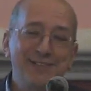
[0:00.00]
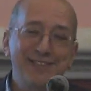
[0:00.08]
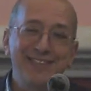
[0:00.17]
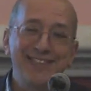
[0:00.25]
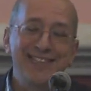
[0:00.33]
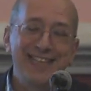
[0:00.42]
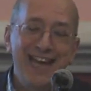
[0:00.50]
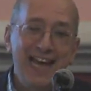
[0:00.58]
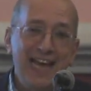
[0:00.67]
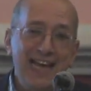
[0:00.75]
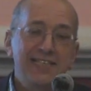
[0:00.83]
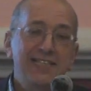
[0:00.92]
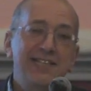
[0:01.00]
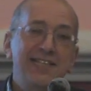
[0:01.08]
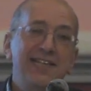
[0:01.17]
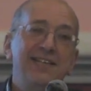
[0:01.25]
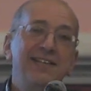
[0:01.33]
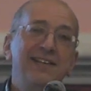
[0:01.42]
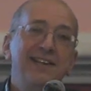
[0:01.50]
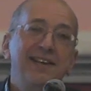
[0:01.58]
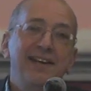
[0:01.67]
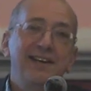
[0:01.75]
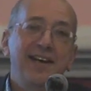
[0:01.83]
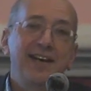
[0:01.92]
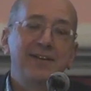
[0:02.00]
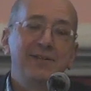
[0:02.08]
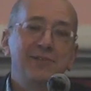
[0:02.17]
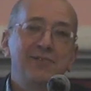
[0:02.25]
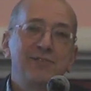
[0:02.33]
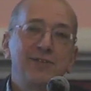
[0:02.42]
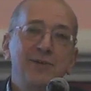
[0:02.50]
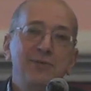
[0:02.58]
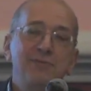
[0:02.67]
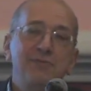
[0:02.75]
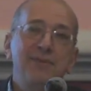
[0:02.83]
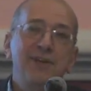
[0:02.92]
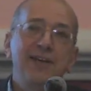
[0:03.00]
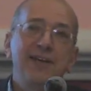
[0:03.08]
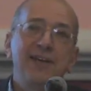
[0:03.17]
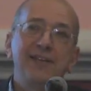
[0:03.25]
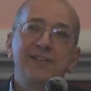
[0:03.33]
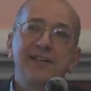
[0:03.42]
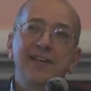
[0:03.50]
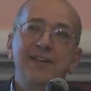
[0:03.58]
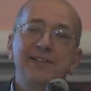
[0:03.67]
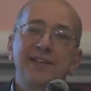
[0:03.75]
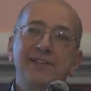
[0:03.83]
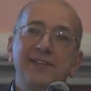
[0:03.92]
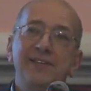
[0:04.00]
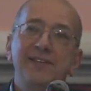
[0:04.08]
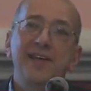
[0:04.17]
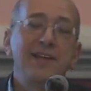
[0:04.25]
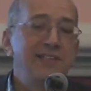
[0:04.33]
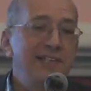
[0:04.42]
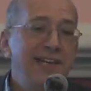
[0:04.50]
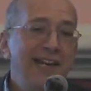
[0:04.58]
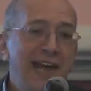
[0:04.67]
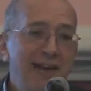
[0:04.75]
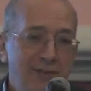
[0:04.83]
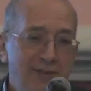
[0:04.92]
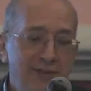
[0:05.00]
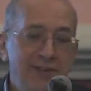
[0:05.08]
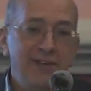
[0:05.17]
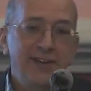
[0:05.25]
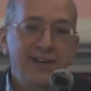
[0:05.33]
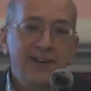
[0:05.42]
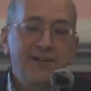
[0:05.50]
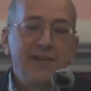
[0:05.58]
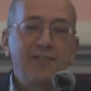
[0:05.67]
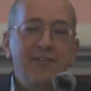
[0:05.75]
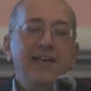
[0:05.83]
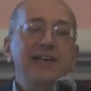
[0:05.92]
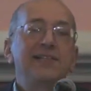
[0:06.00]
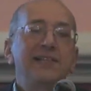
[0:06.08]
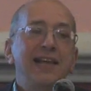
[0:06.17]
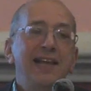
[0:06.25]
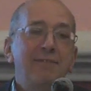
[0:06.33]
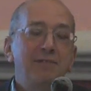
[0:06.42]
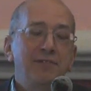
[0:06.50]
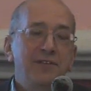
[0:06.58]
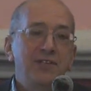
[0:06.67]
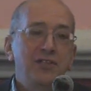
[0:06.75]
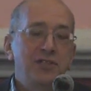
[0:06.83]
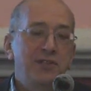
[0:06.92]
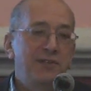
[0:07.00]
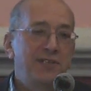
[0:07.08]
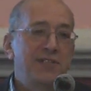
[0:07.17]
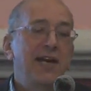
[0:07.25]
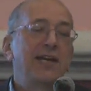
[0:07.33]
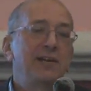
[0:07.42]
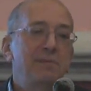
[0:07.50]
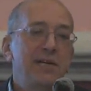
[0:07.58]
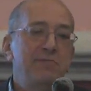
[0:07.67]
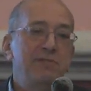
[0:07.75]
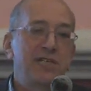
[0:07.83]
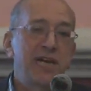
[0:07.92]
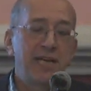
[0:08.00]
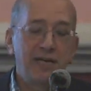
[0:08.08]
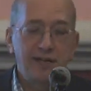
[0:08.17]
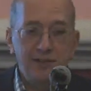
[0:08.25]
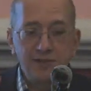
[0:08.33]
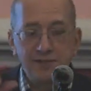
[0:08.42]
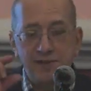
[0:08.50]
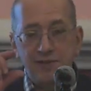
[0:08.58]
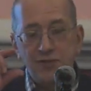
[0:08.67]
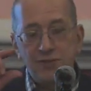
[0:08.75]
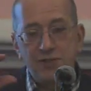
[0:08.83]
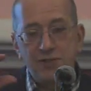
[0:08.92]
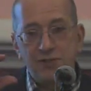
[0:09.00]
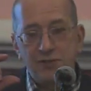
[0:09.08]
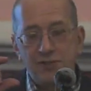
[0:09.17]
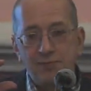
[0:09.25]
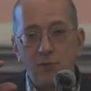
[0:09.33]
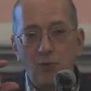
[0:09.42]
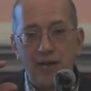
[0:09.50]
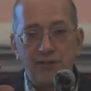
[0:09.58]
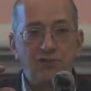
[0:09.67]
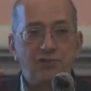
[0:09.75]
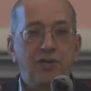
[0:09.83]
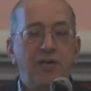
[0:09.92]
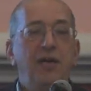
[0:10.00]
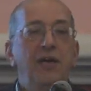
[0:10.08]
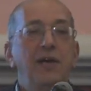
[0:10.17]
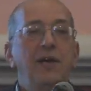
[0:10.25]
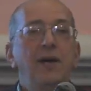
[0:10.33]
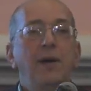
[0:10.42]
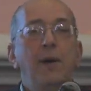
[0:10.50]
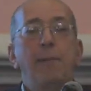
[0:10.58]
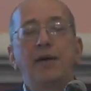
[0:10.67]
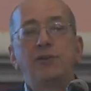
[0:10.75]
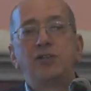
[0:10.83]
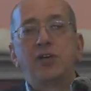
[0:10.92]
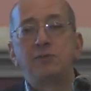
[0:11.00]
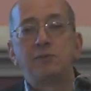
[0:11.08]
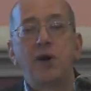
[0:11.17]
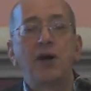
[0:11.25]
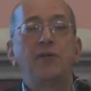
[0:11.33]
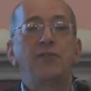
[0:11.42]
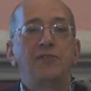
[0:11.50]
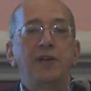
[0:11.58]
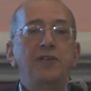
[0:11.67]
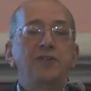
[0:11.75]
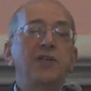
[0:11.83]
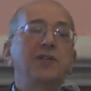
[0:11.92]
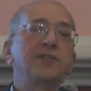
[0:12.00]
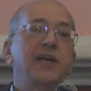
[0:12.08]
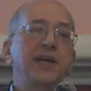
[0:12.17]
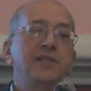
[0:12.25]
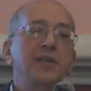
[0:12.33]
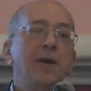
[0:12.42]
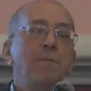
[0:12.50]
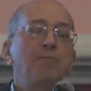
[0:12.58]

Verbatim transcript: evidence is that in, uh, two, is, is in 1911, I think it's the 11th edition of the Encyclopaedia Britannica, there's a very small entry about James Parkinson. It just says,